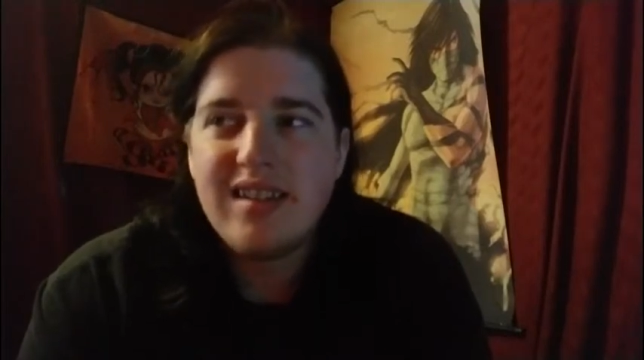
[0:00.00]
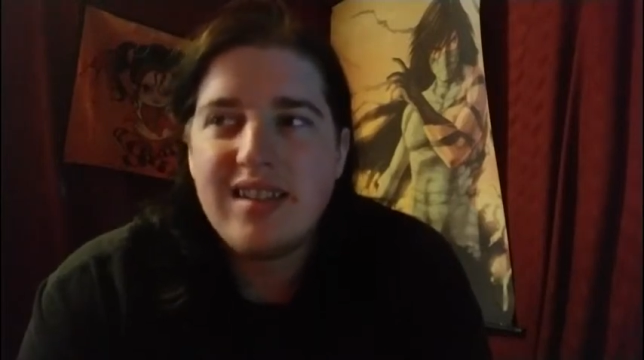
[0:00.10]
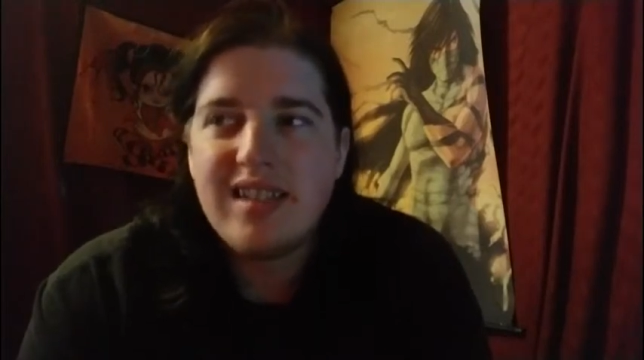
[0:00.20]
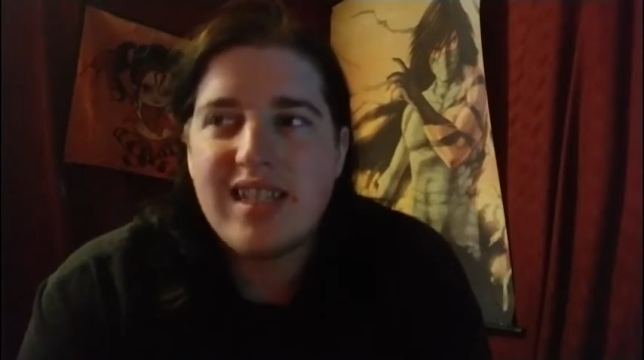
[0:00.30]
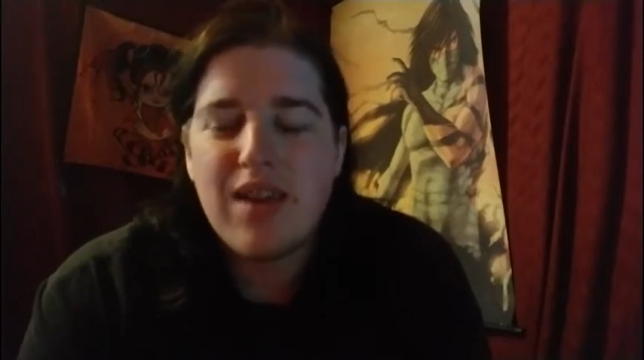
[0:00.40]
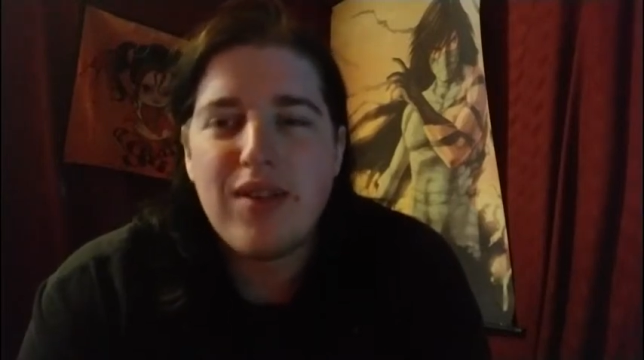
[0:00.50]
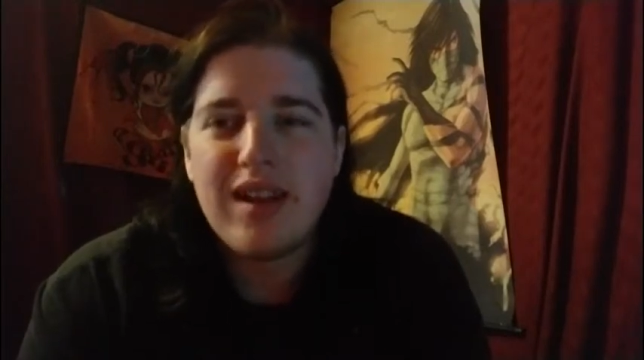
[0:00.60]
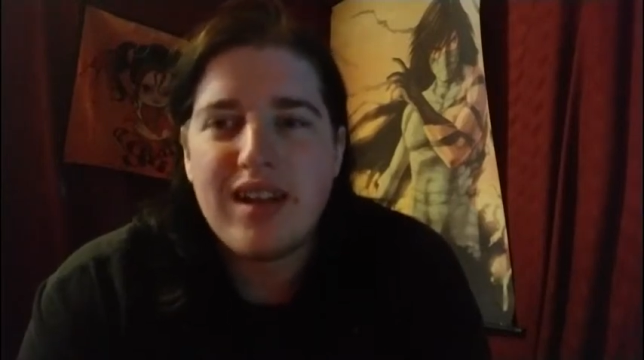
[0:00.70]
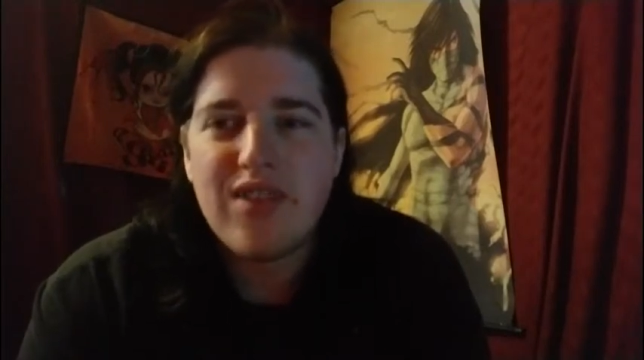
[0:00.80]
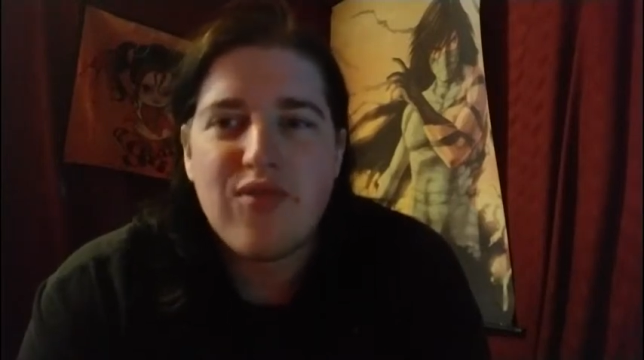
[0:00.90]

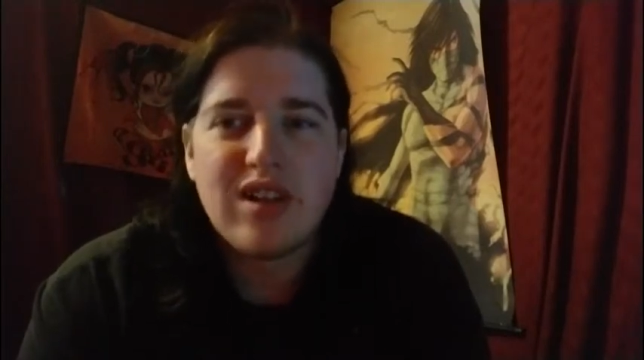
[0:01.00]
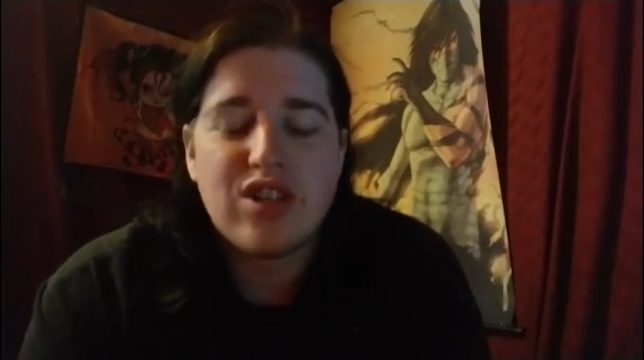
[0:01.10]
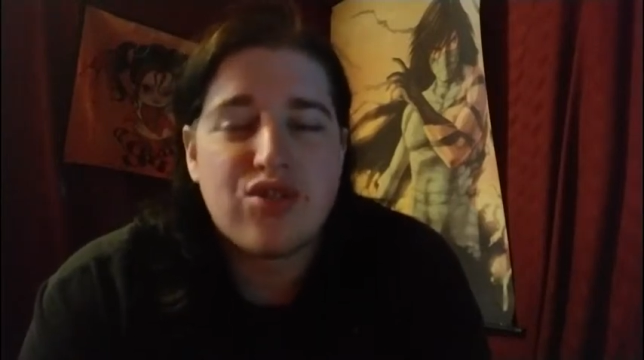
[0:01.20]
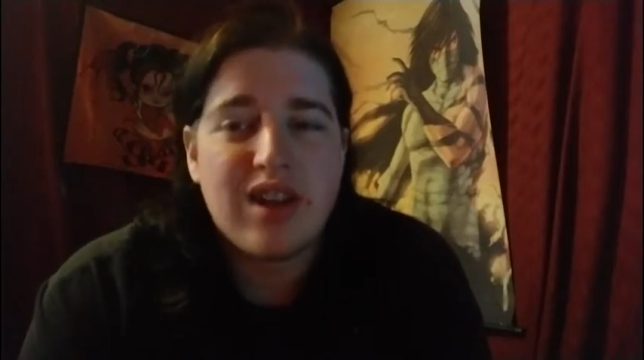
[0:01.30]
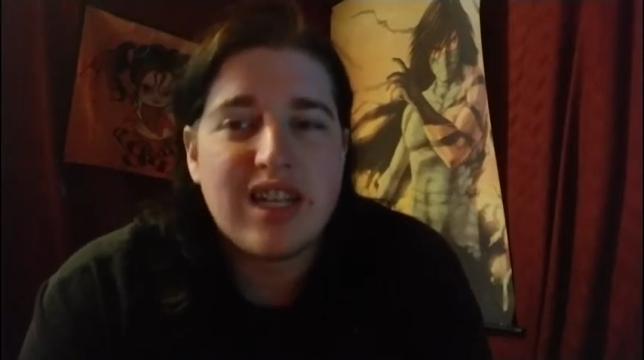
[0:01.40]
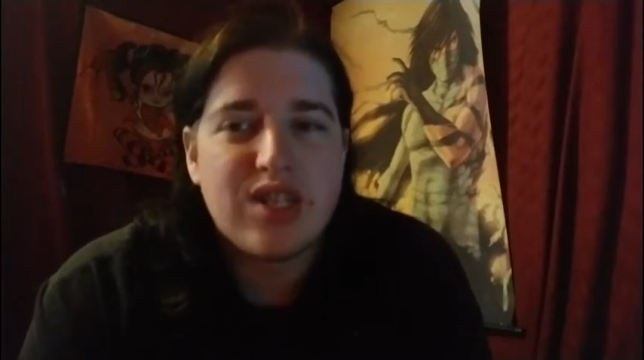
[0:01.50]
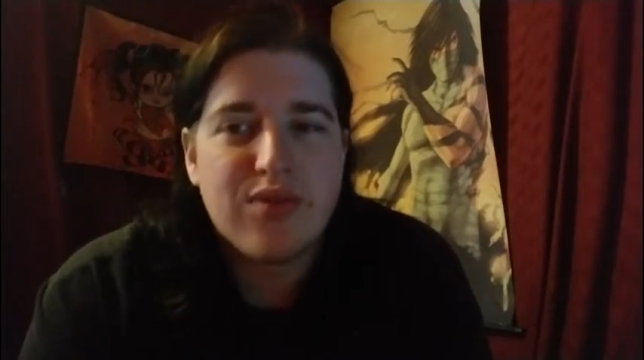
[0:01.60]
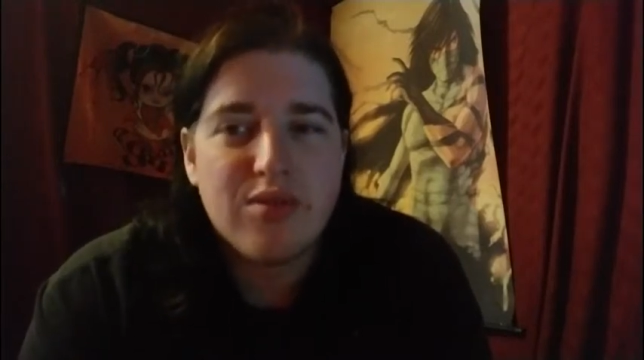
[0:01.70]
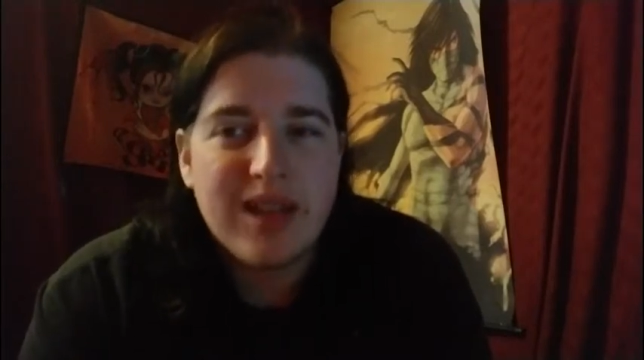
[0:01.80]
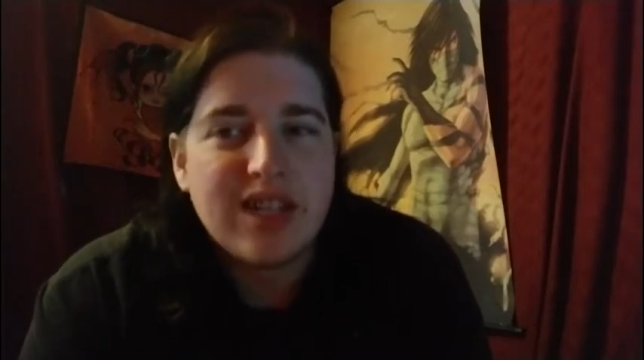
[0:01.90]
7 different
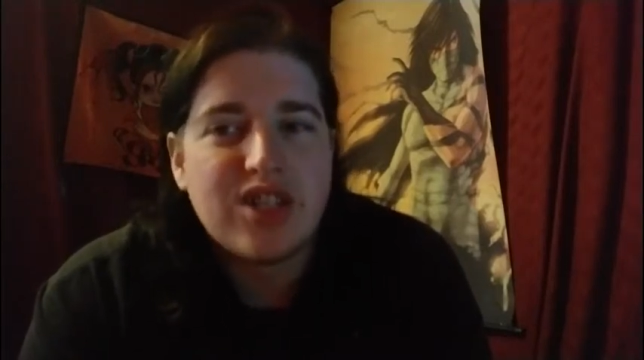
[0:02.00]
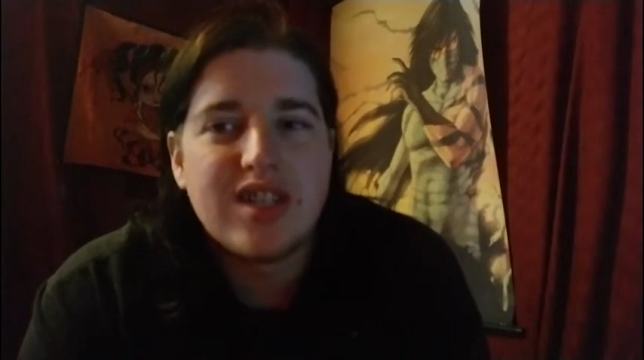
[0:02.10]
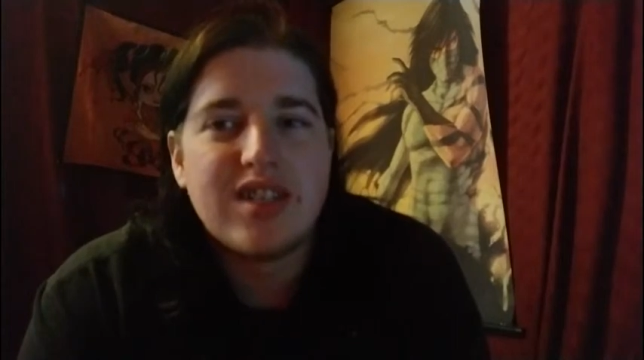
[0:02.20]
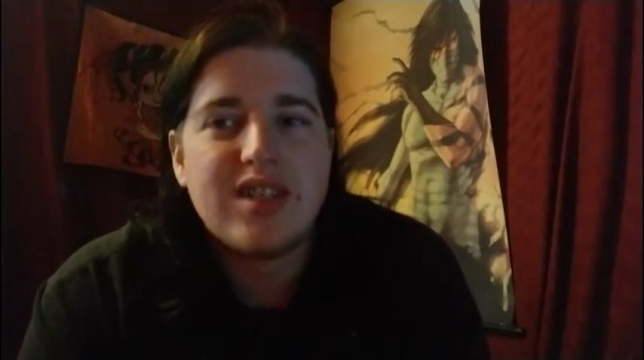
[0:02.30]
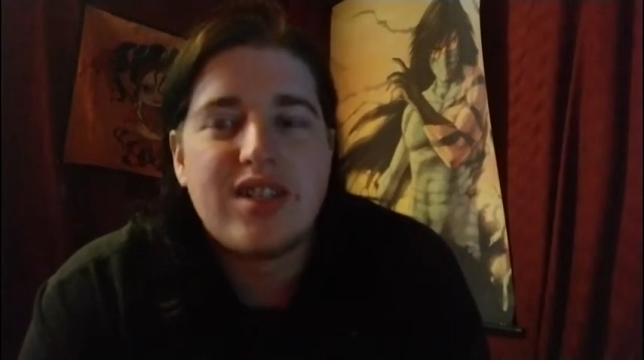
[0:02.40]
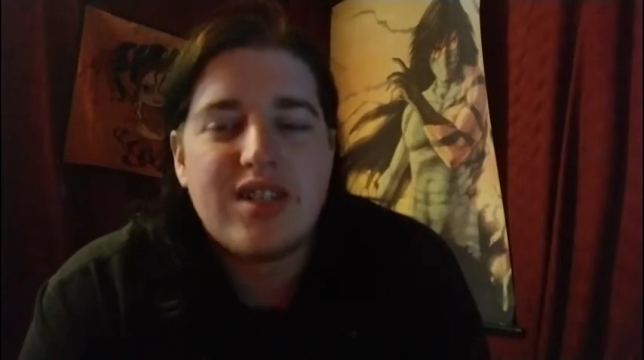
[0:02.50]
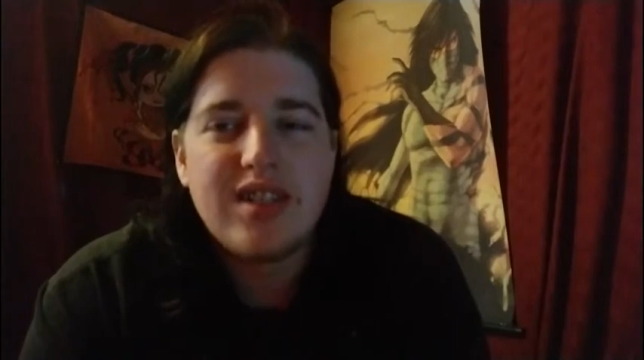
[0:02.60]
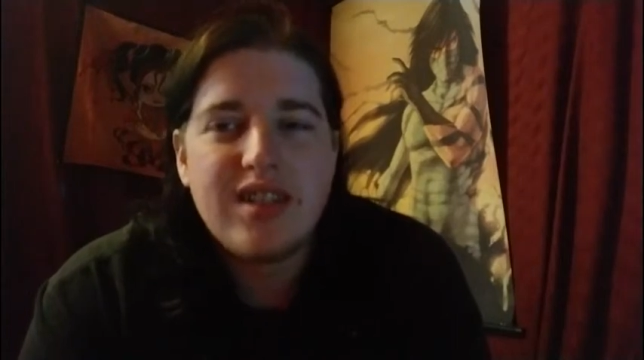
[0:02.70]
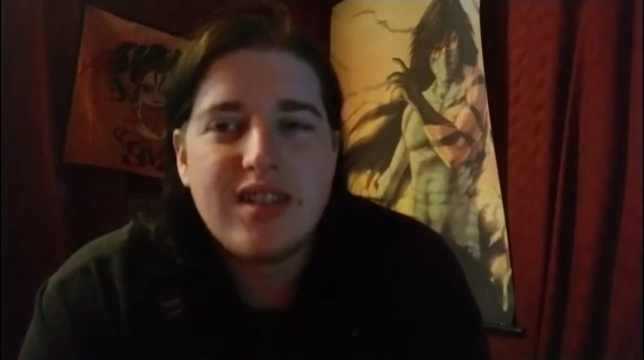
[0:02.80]
transformations.